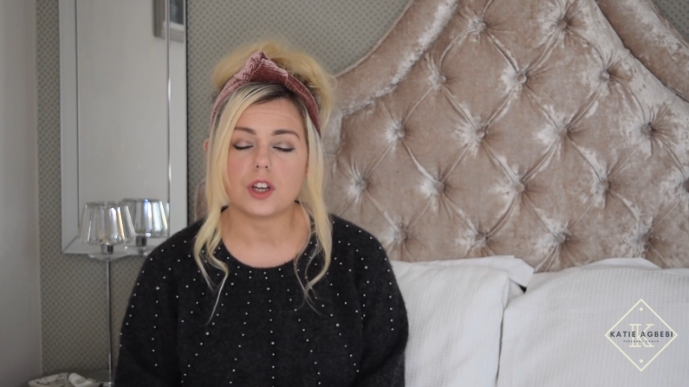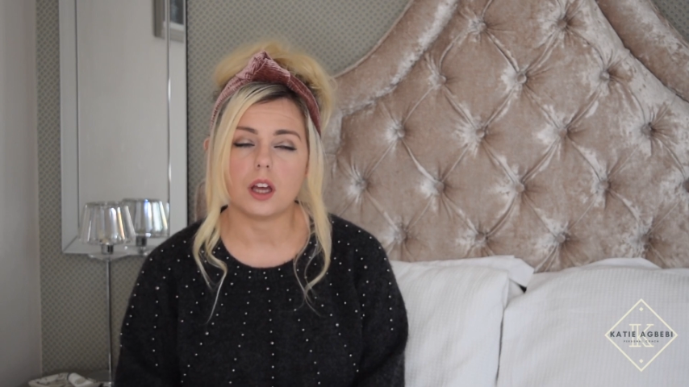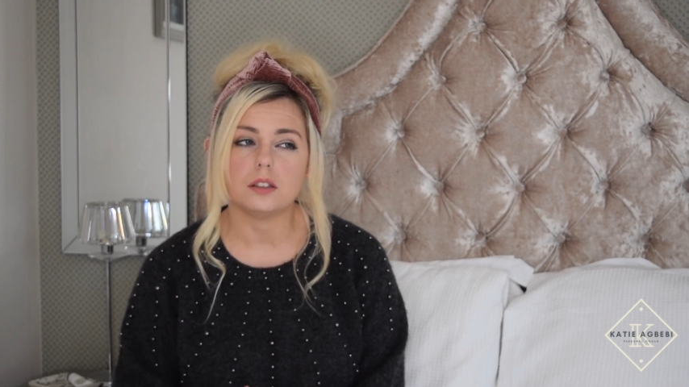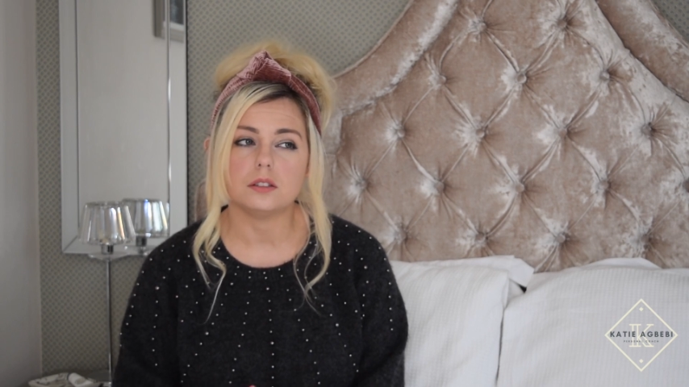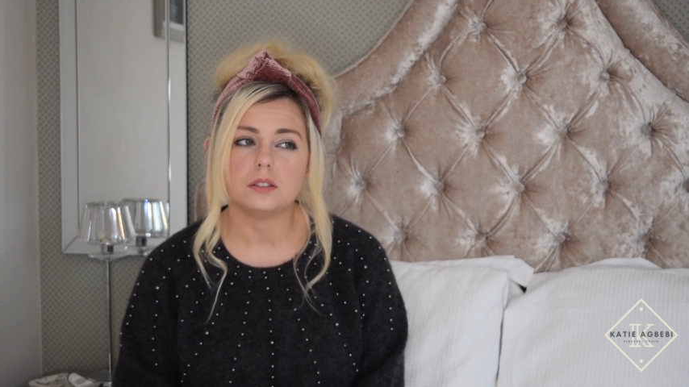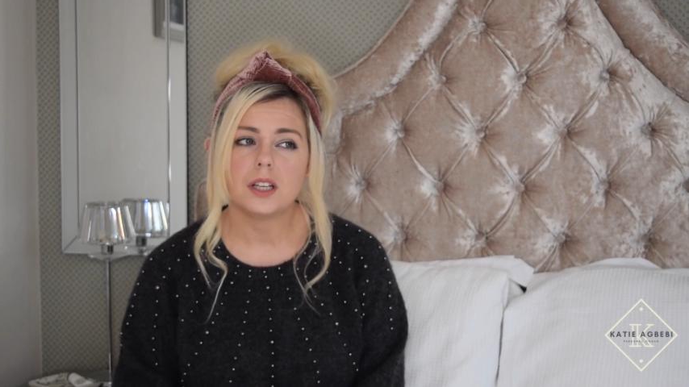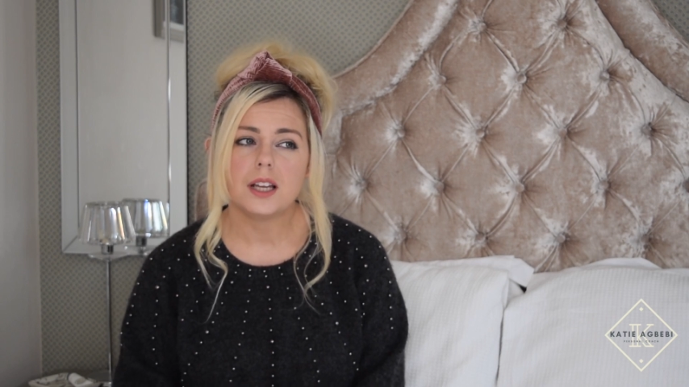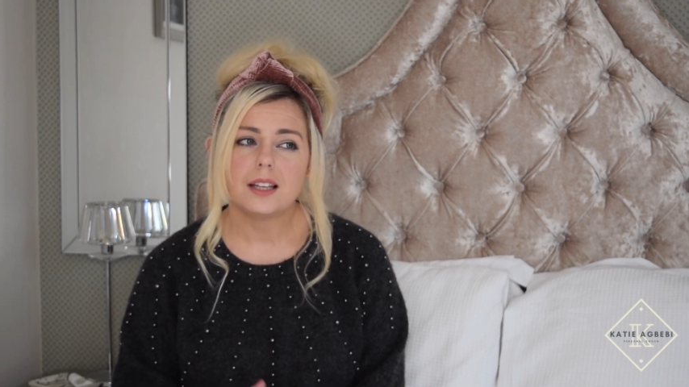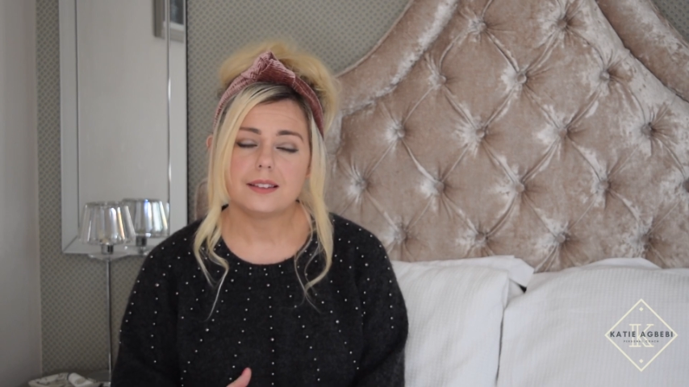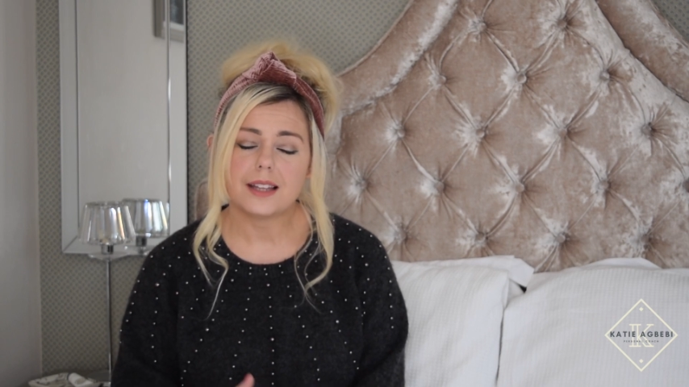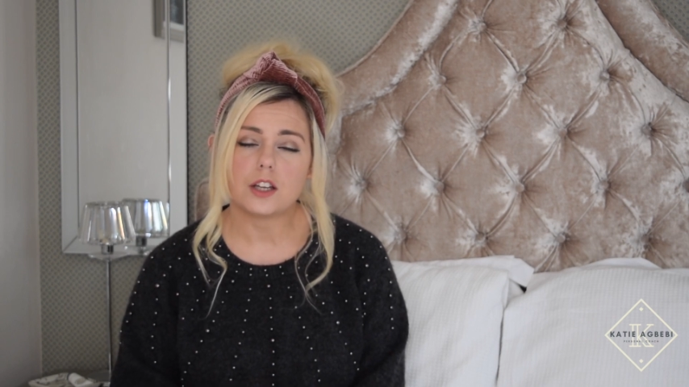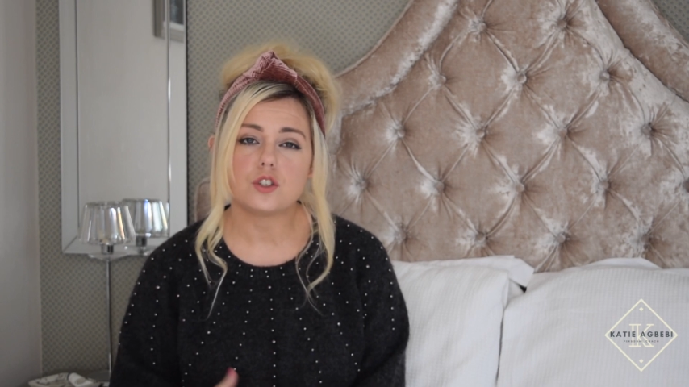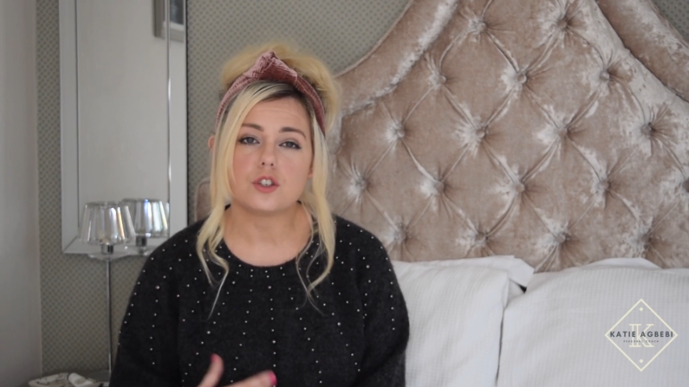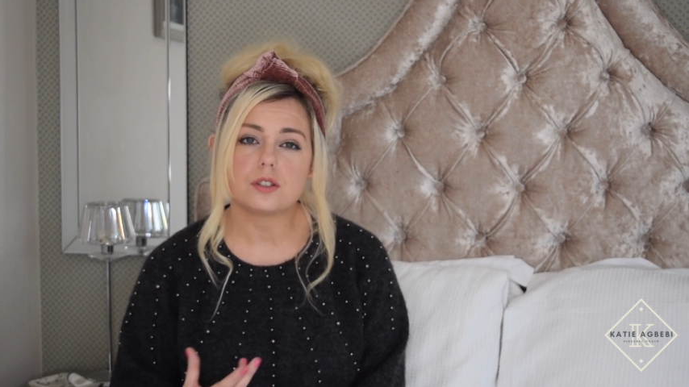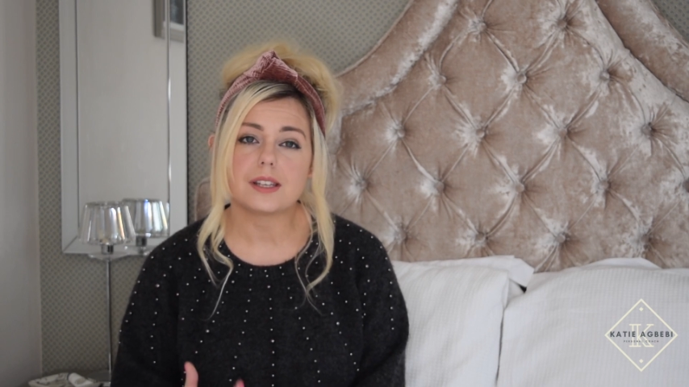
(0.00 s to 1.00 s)
and
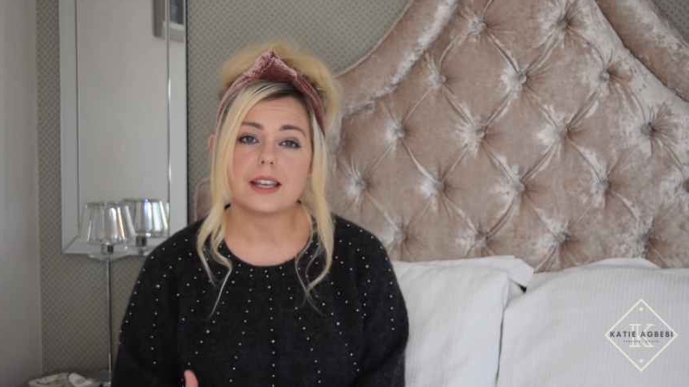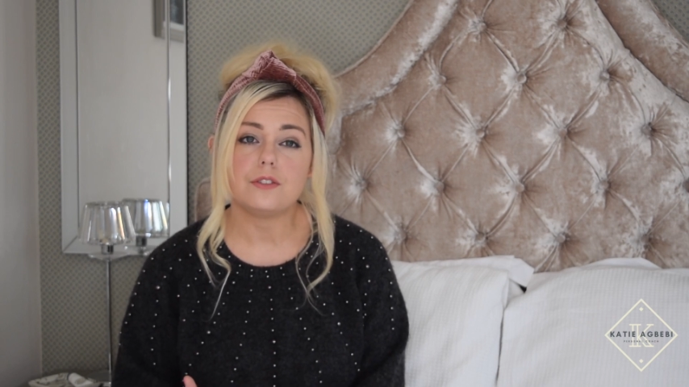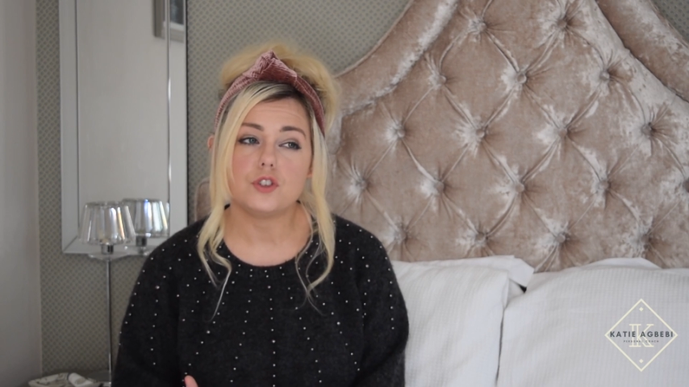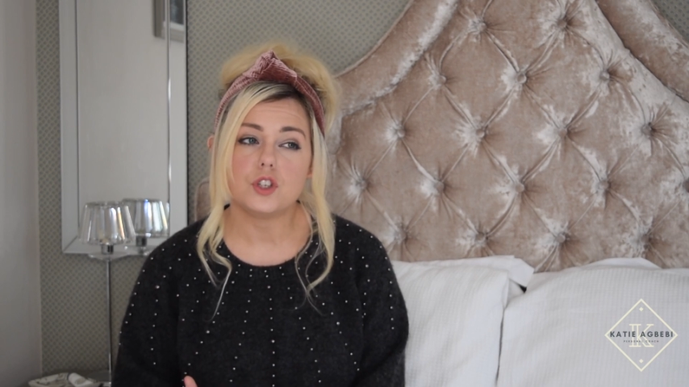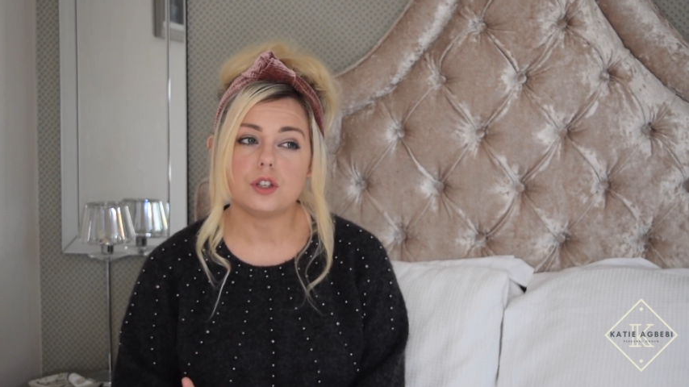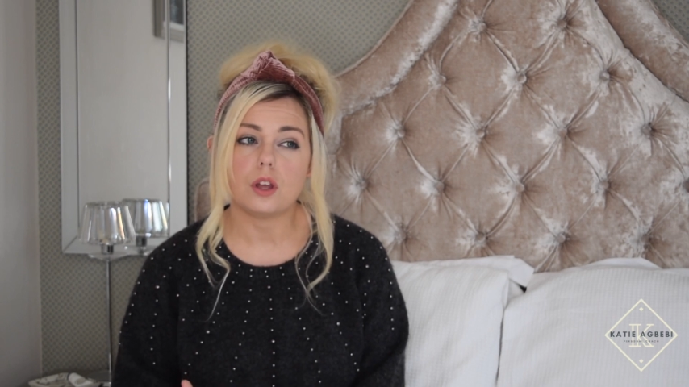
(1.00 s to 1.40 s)
that just gives you